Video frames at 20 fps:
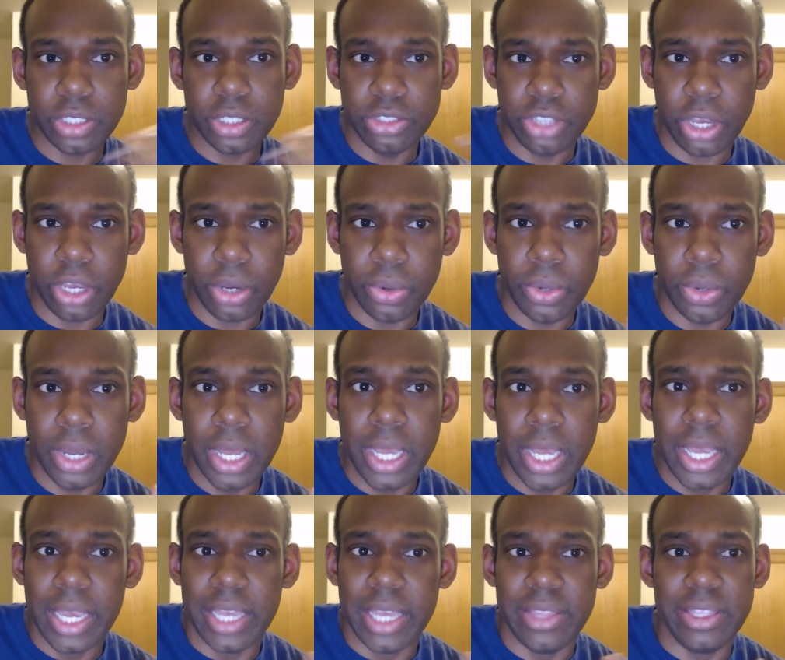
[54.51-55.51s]
So
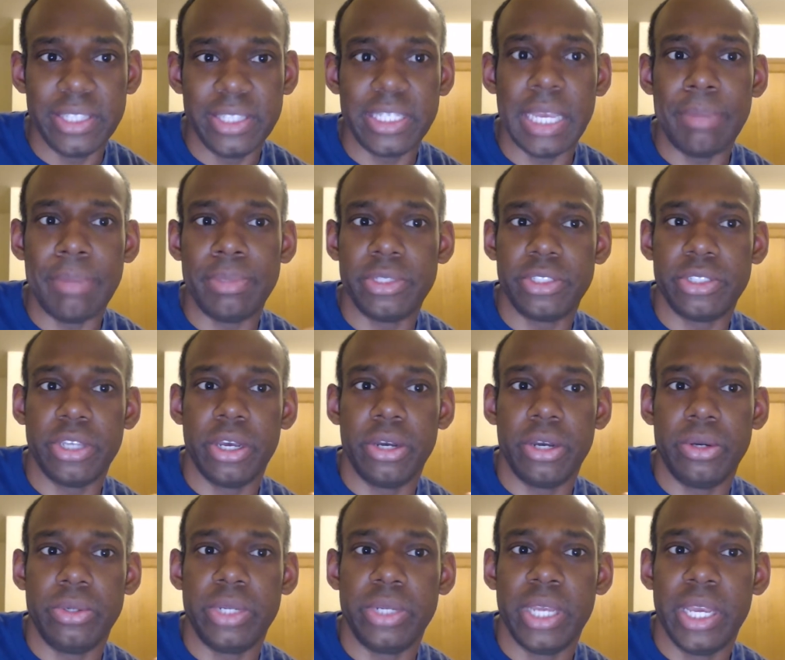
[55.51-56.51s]
in this
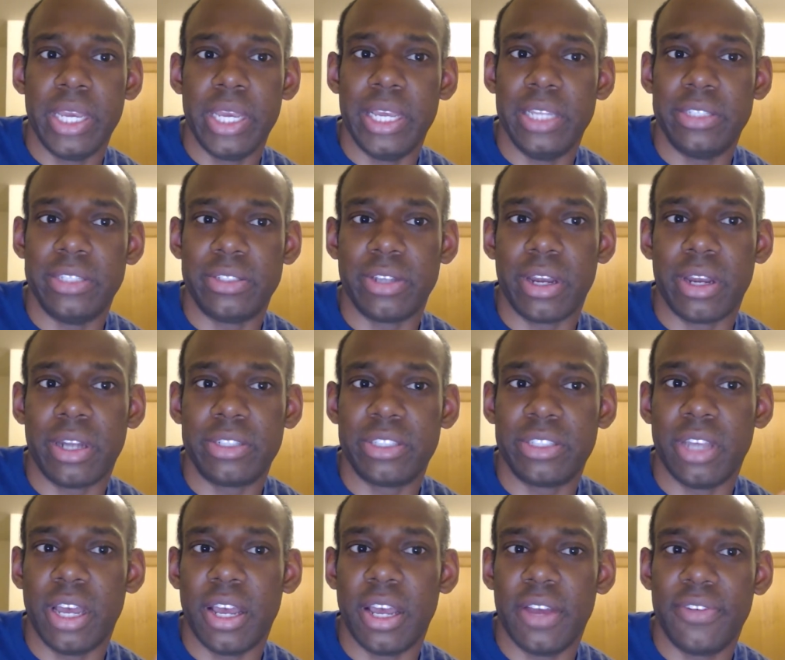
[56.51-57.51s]
episode, it
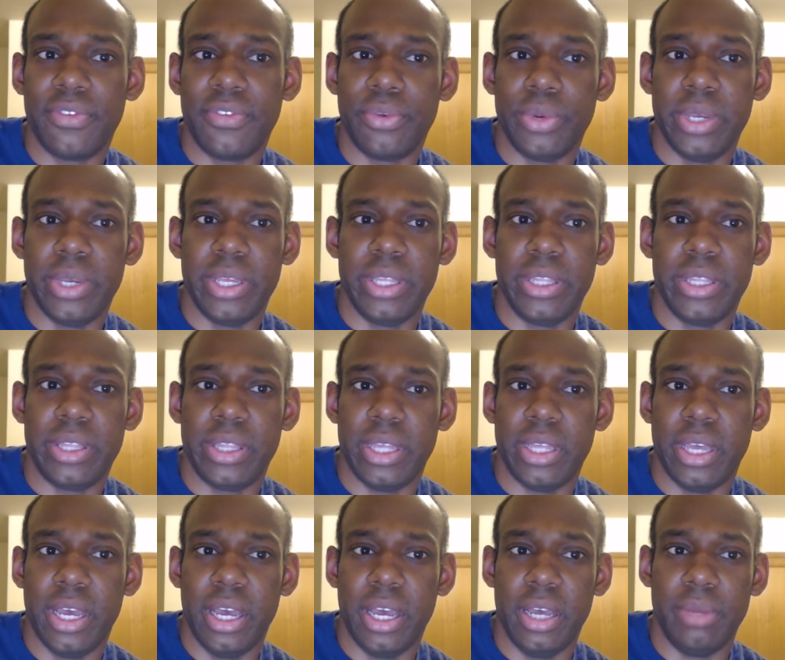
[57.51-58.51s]
starts off with
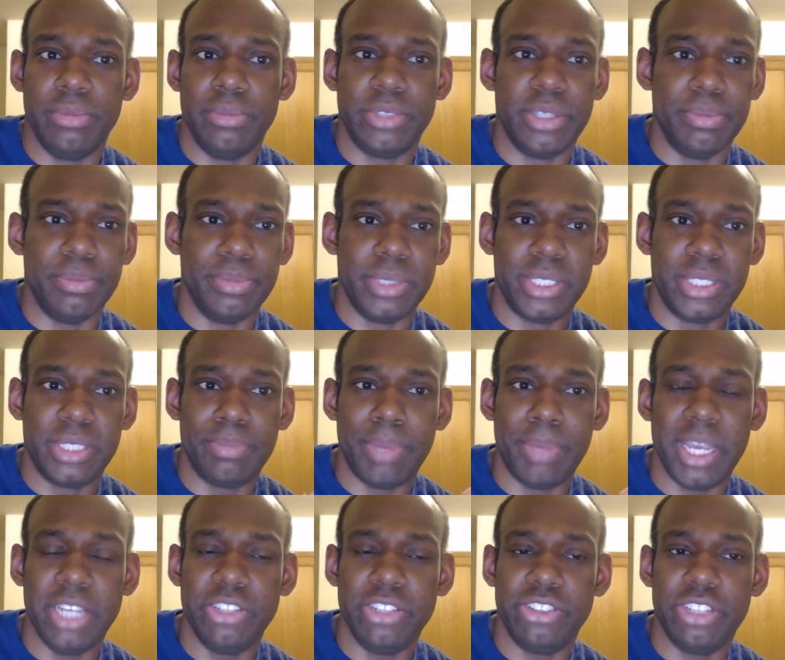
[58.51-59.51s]
um, some
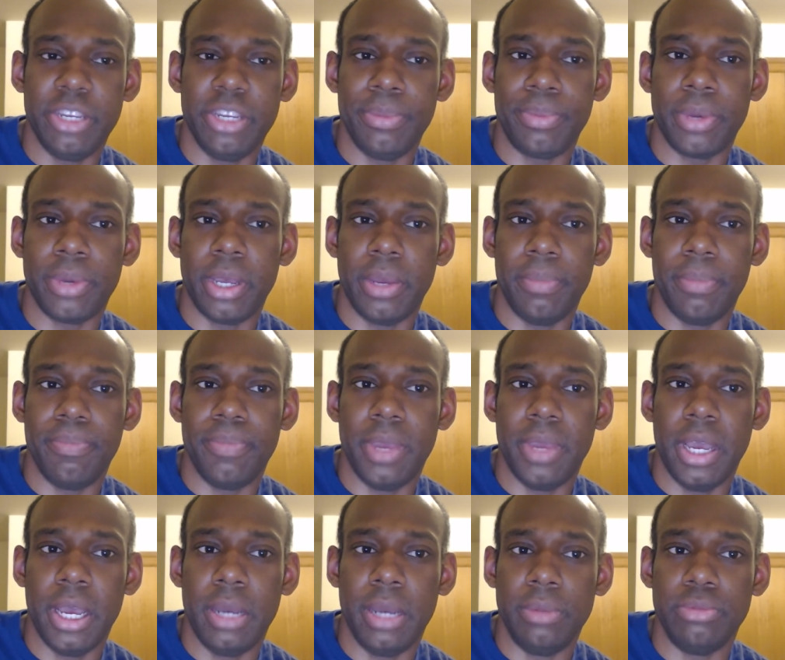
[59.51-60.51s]
spaceship
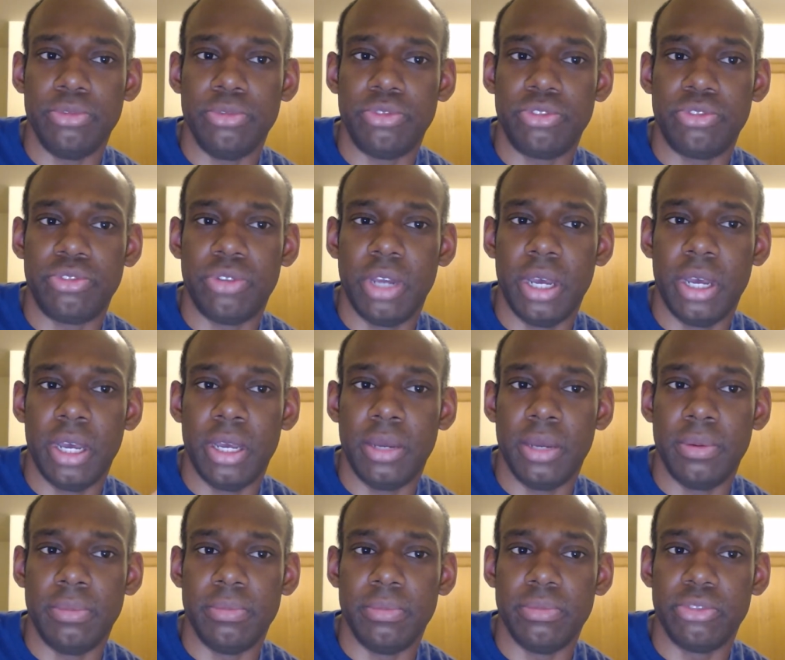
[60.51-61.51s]
um,
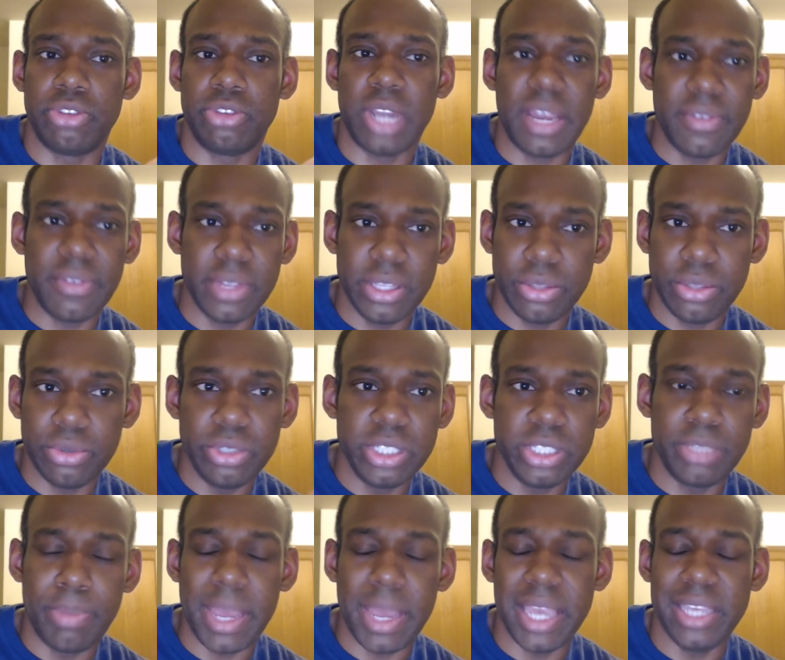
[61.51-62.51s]
um, traveling through
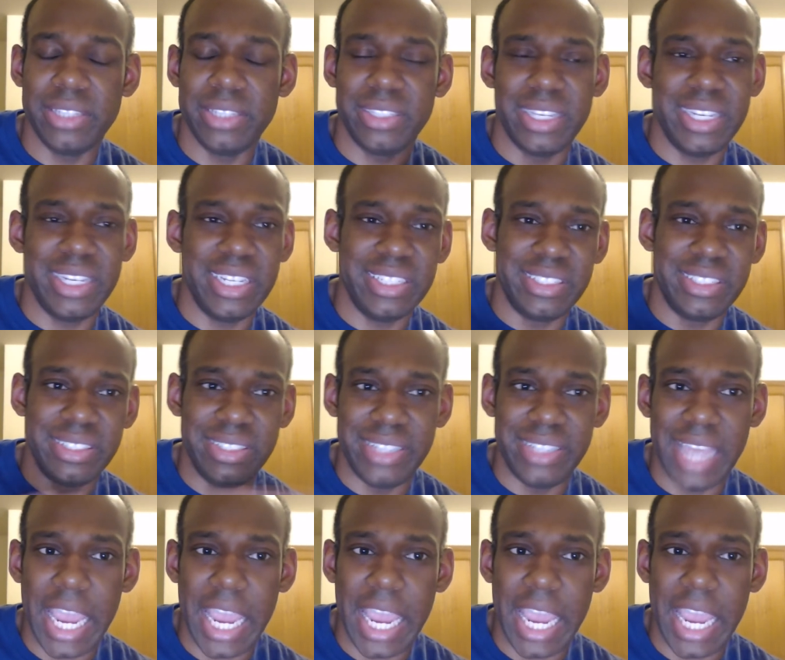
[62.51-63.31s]
space and it's mm-hmm.